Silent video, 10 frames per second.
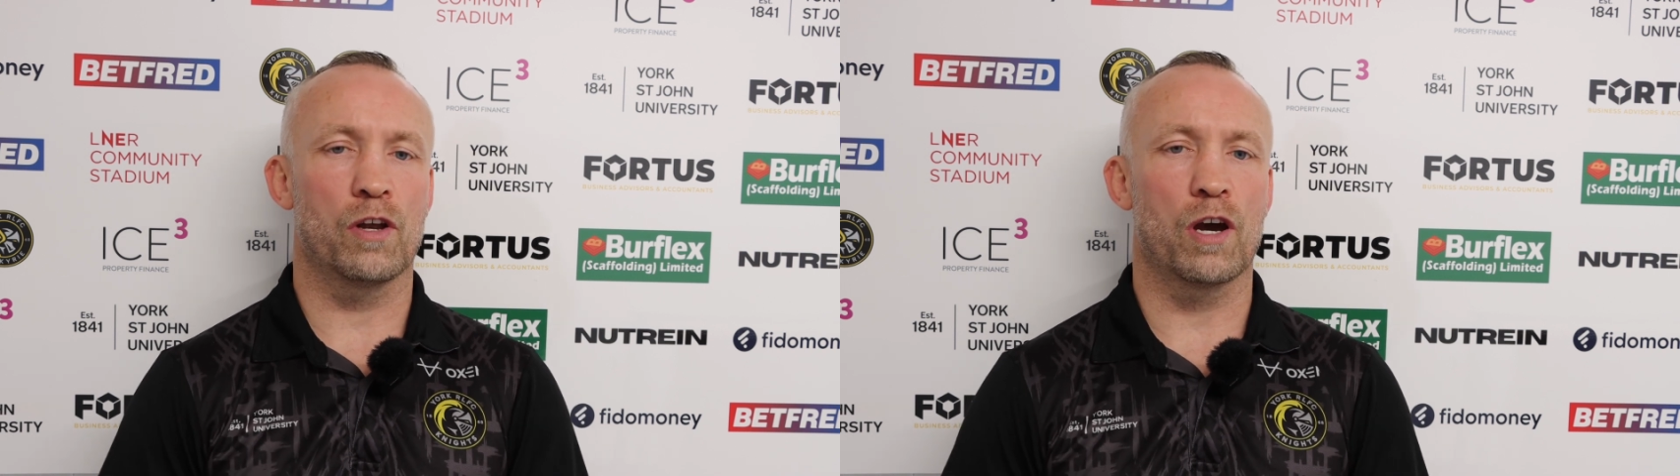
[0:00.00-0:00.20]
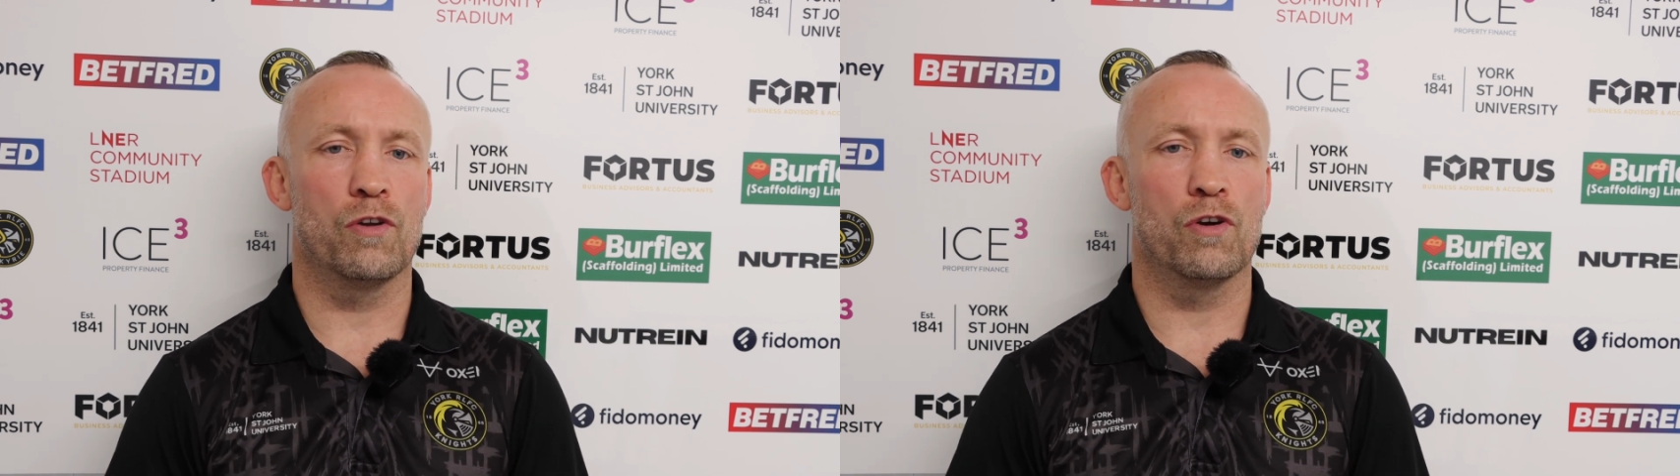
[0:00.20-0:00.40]

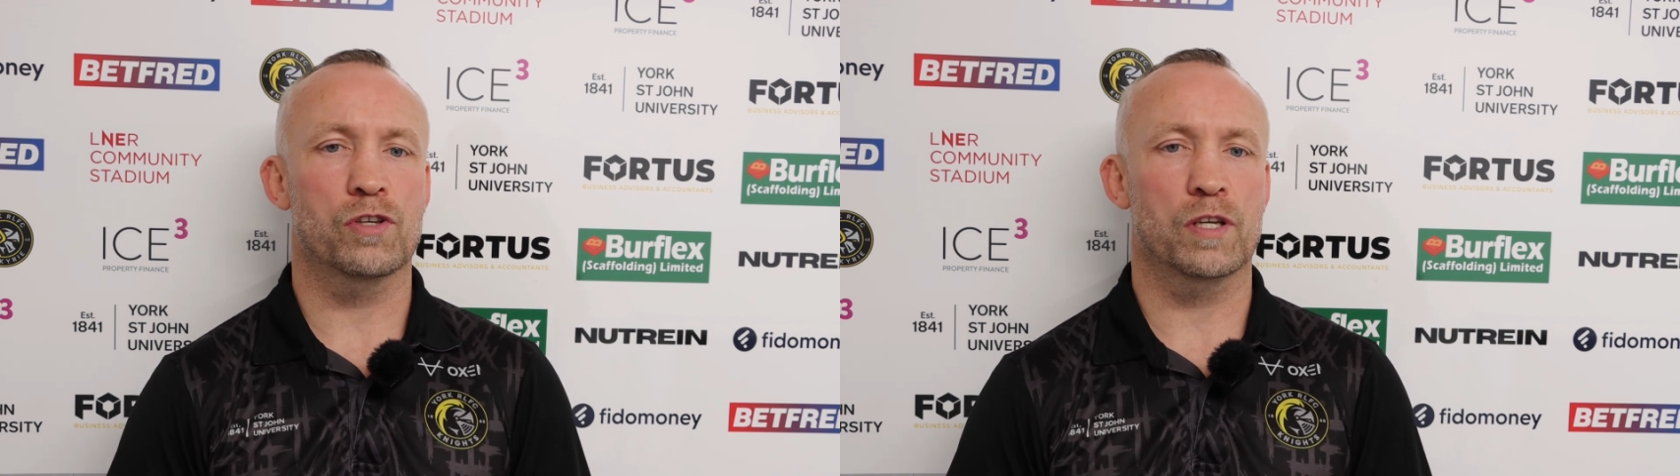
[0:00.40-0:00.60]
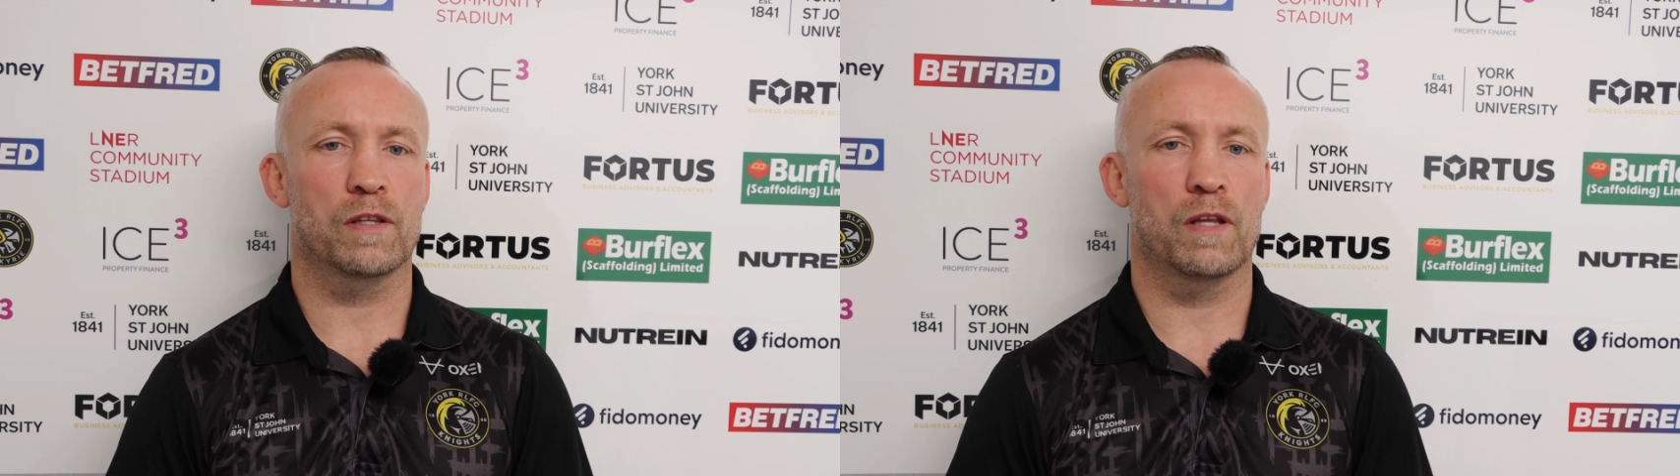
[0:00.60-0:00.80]
are
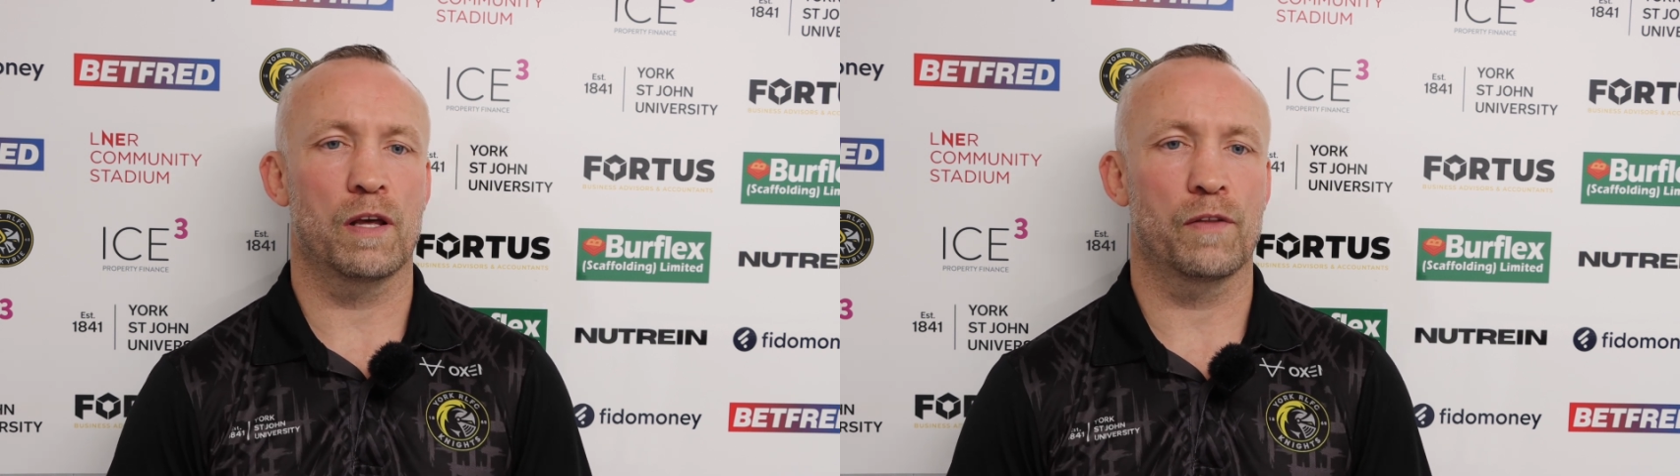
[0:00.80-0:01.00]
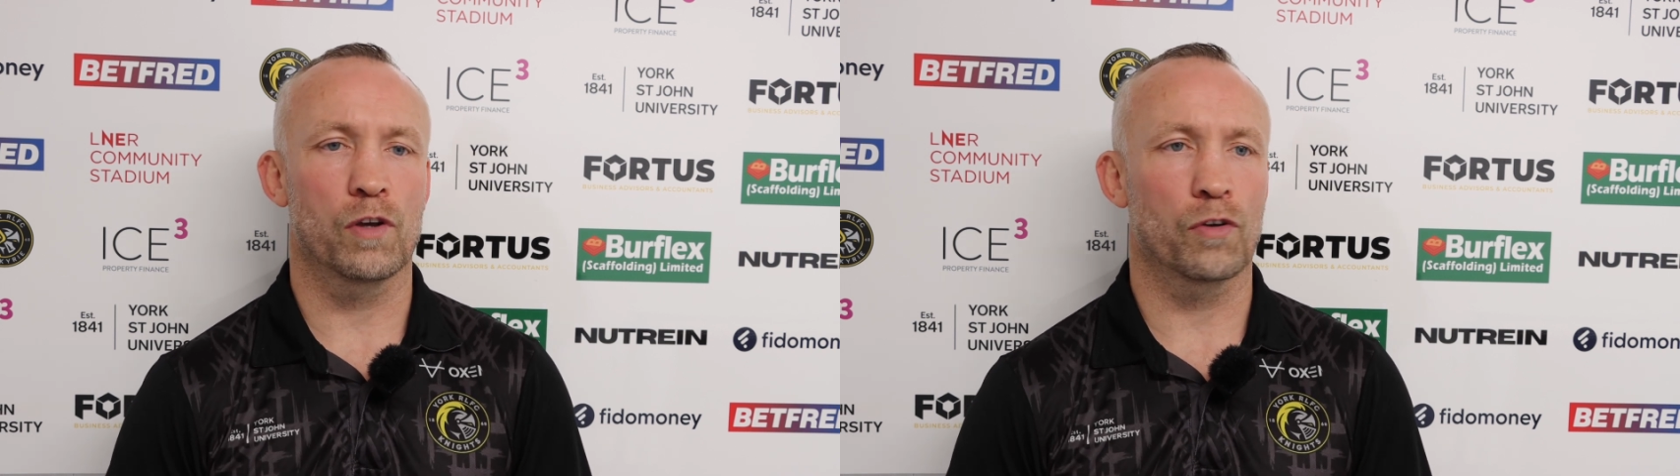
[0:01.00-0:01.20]
nursing
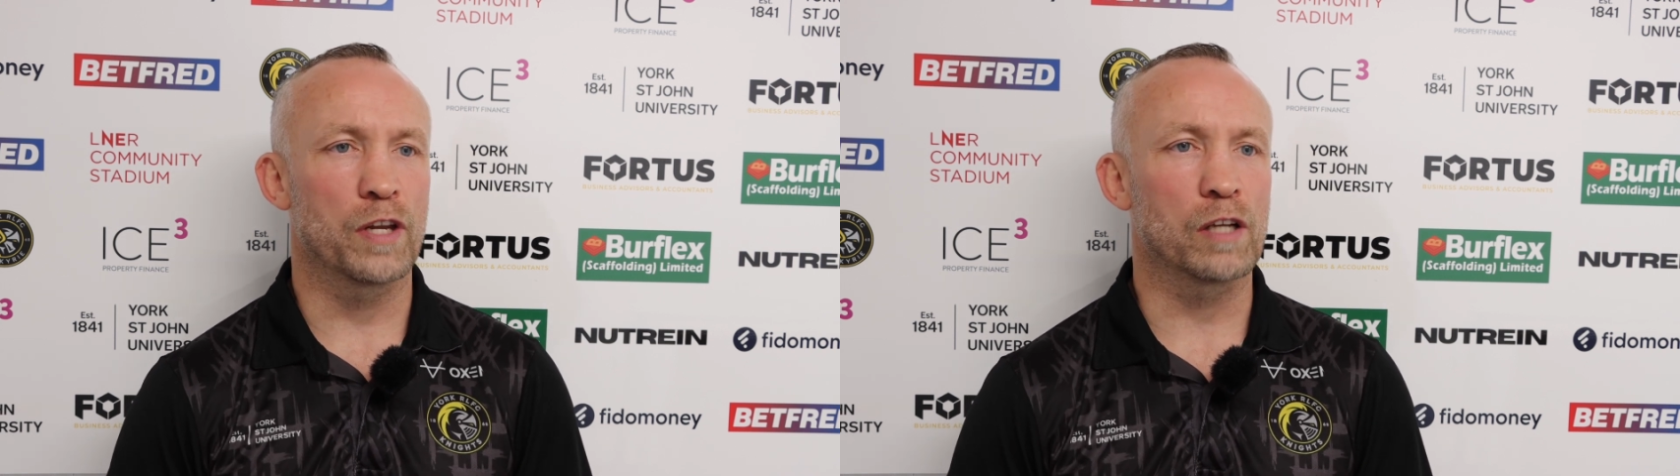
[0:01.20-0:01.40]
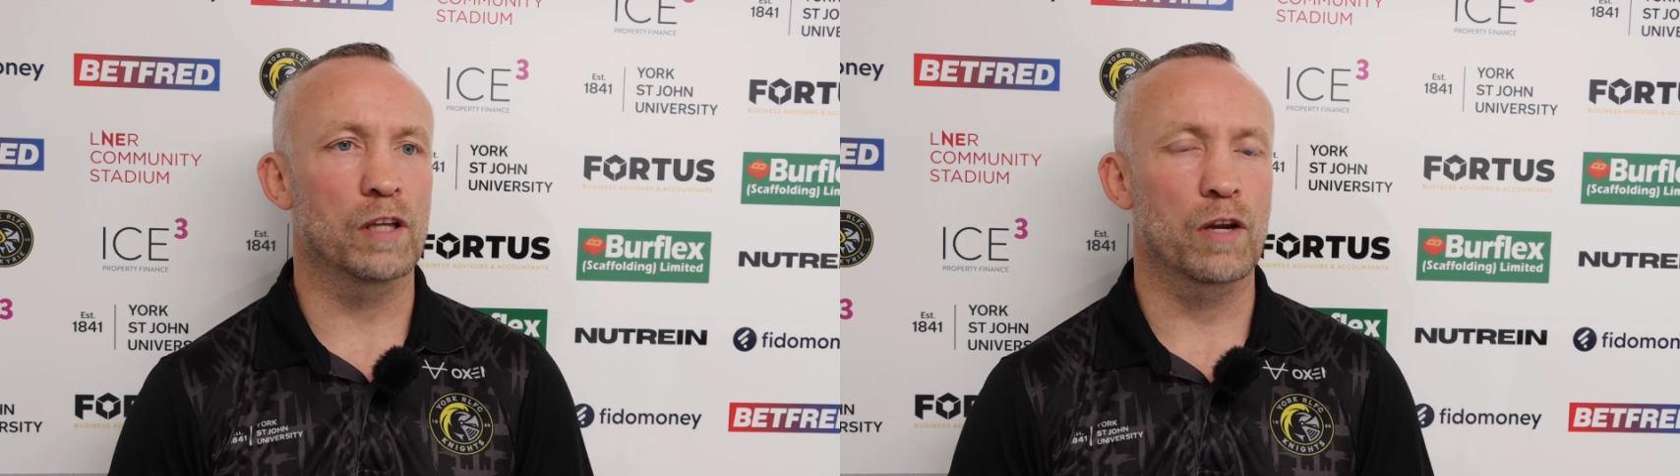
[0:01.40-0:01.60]
the odd
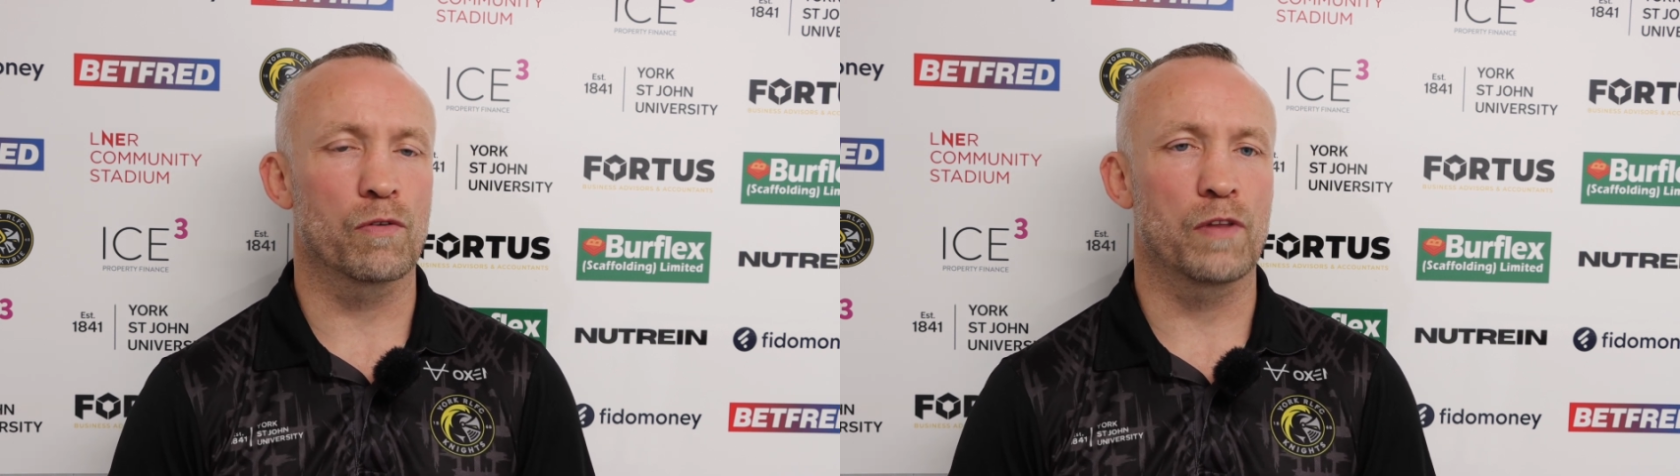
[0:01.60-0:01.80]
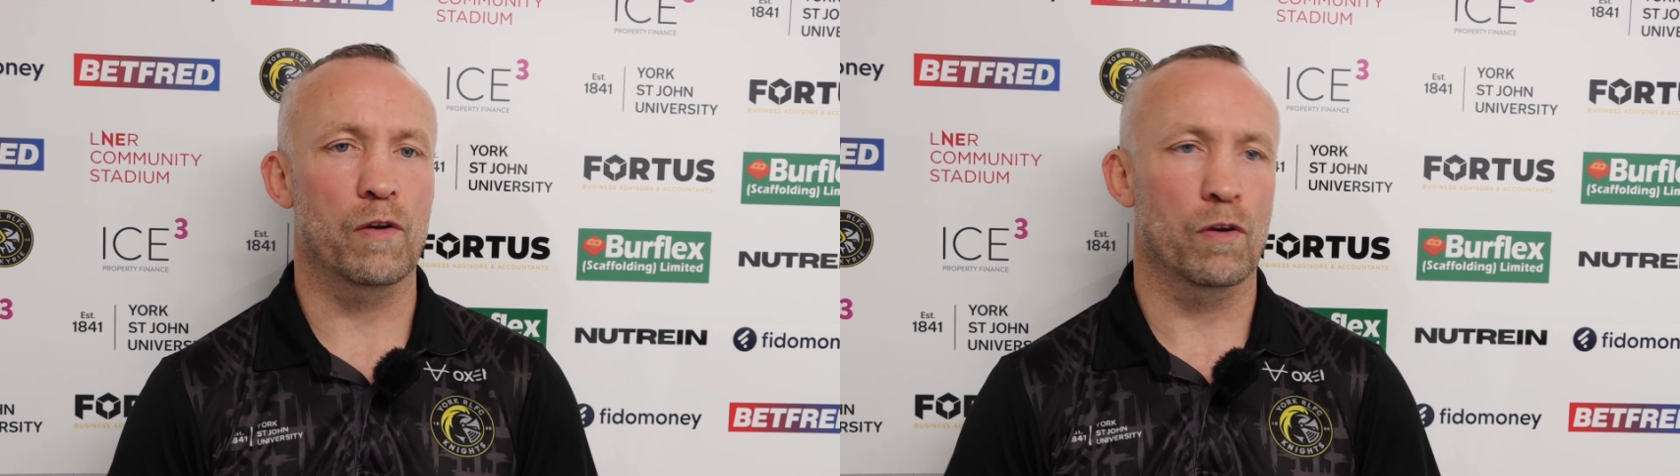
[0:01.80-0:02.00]
niggle here and there,